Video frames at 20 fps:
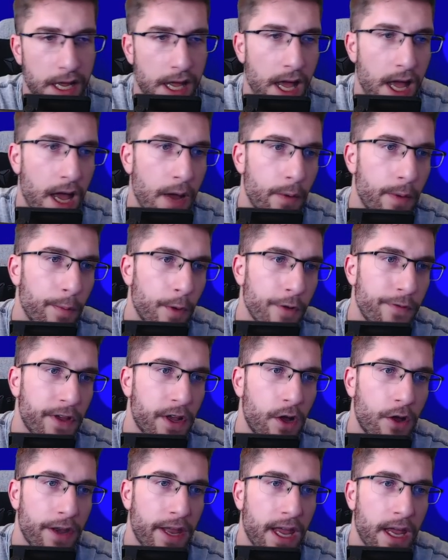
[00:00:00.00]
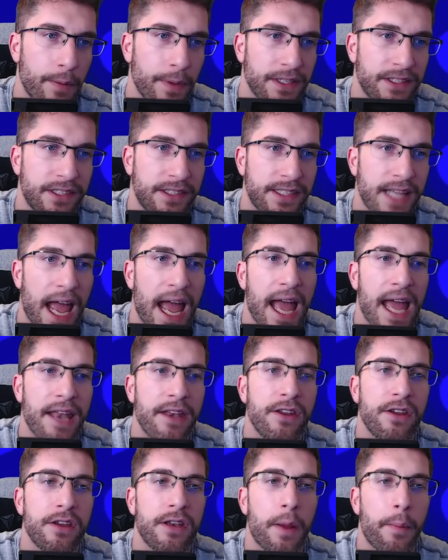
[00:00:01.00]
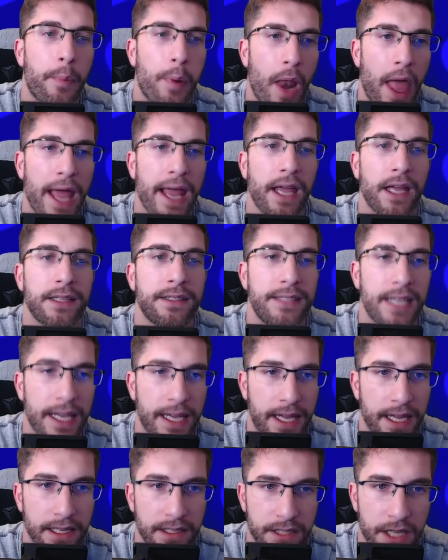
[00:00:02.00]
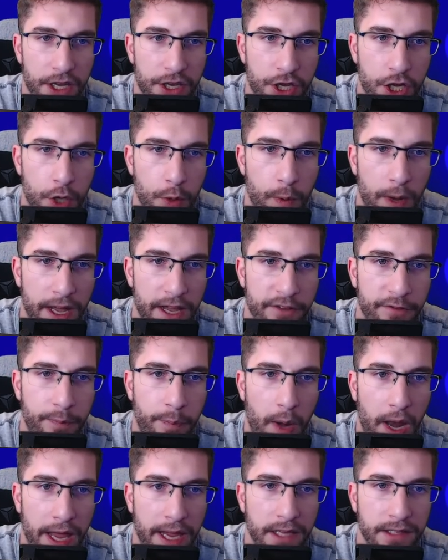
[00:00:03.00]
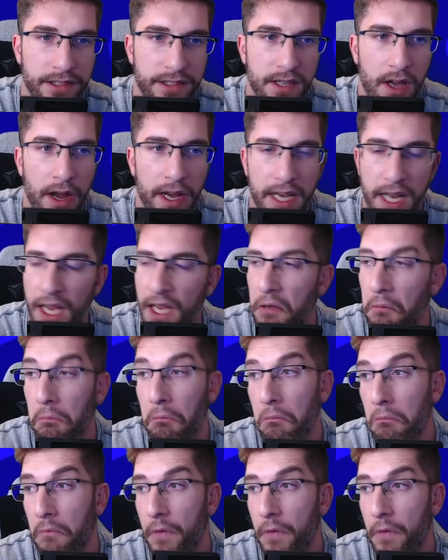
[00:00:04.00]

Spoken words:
We're moving on here with standard player tickets, a new way of player signing.